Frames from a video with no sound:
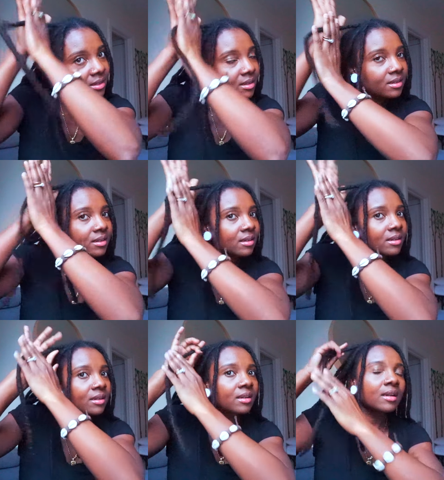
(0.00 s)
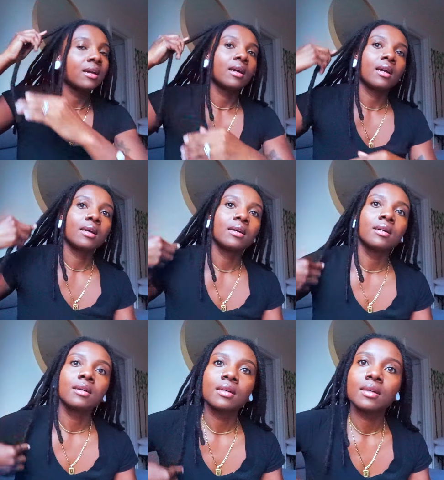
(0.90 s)

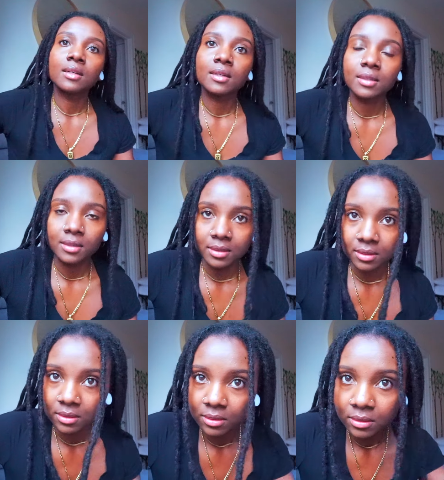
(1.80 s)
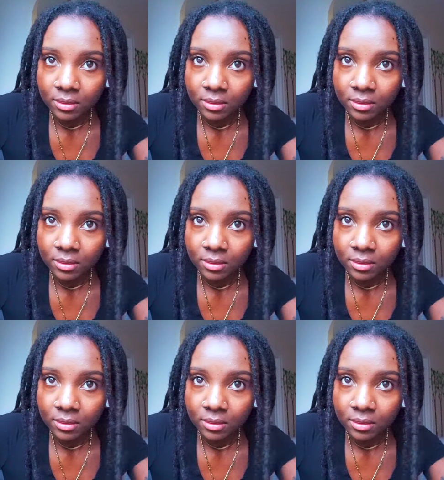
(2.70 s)
Nobody speaks.